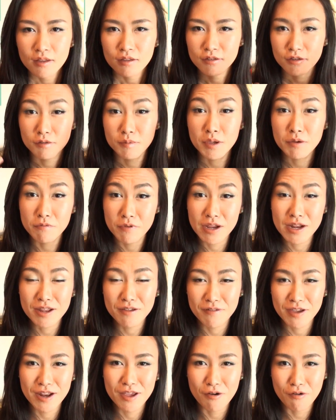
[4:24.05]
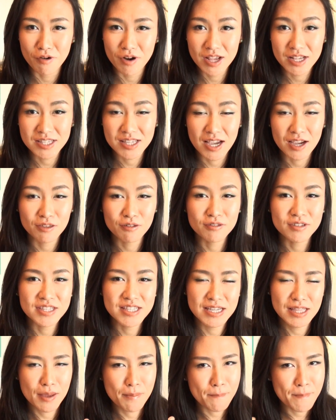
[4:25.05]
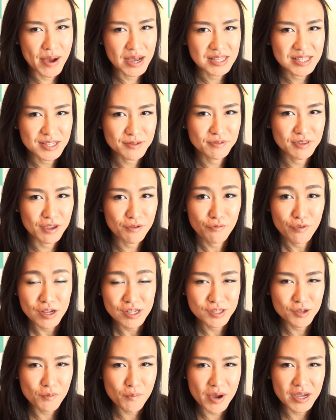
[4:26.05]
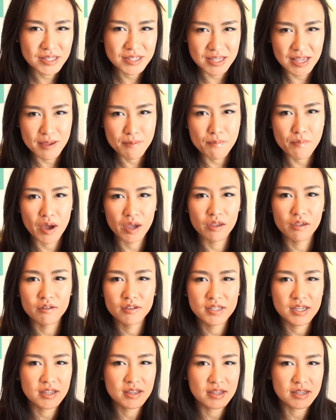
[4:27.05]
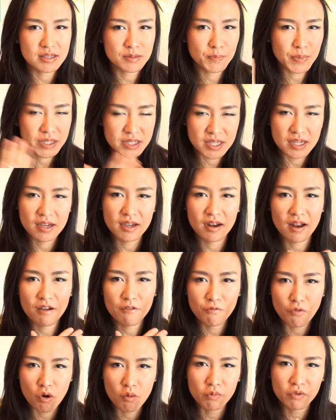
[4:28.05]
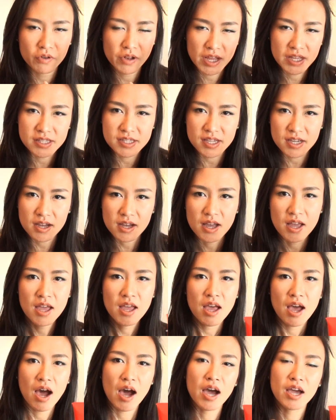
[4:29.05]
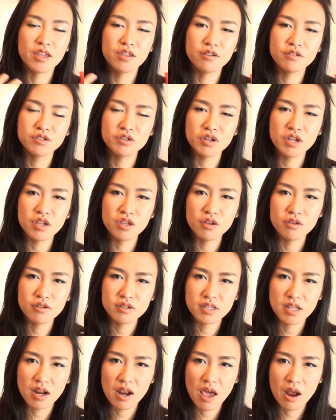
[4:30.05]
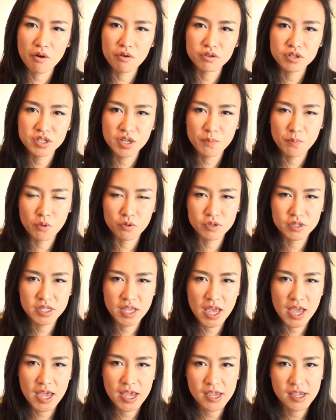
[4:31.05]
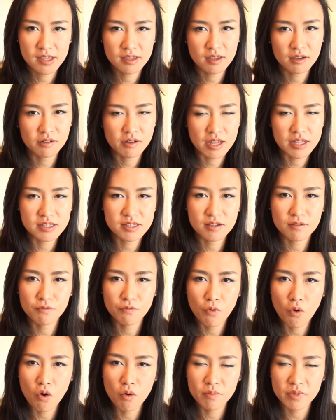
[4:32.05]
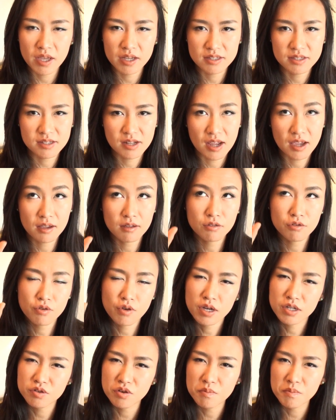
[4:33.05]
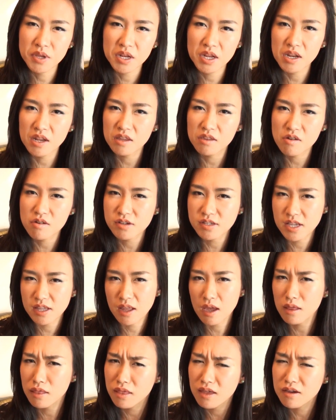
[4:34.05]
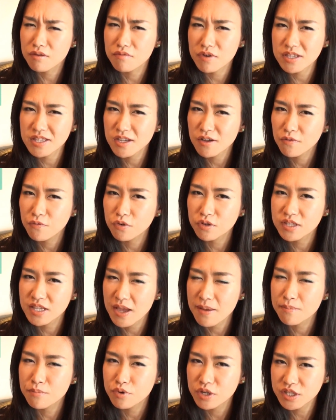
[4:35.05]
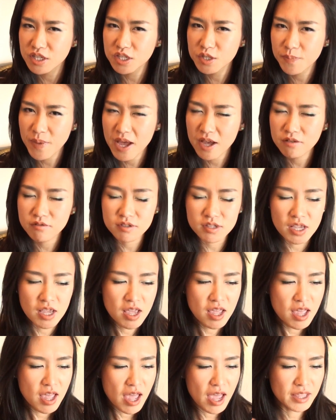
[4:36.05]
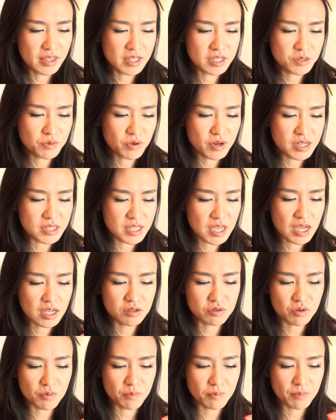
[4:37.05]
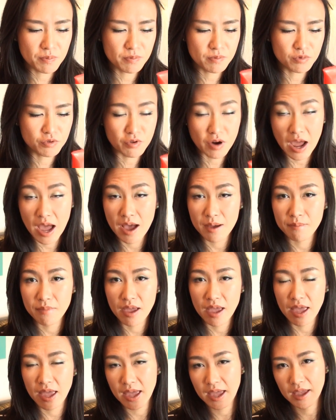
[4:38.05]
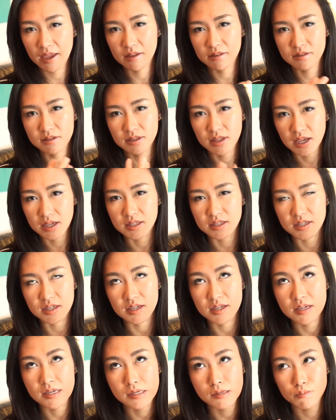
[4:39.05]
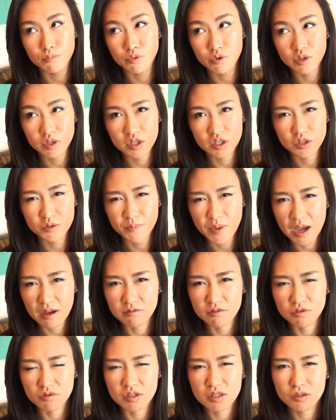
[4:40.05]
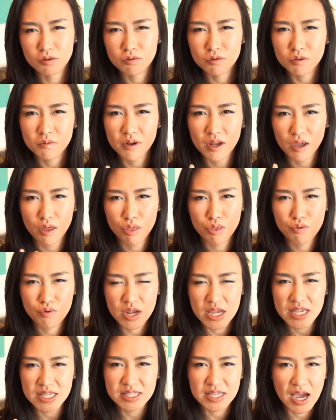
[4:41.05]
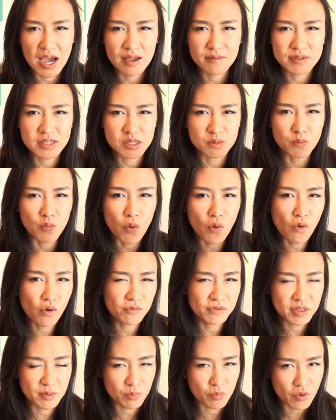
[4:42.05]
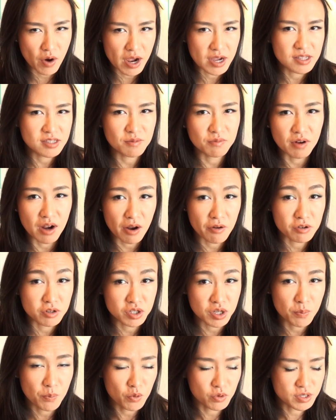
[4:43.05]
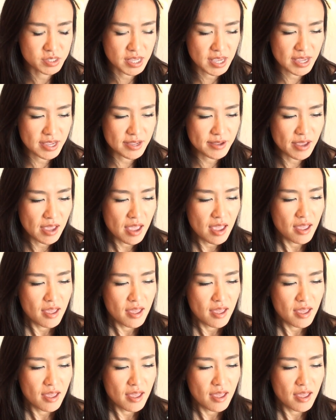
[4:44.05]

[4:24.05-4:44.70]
To be really honest, I don't see the massive difference on my skin by using this particular foam cleanser. I usually use the La Roche-Posay, the cleansing foam, that's like 200 milliliters and I think retail for 10 British pounds. And this one is 100 gram and 19 British pounds, so it's sort of like 3 times more of the price of La Roche-Posay.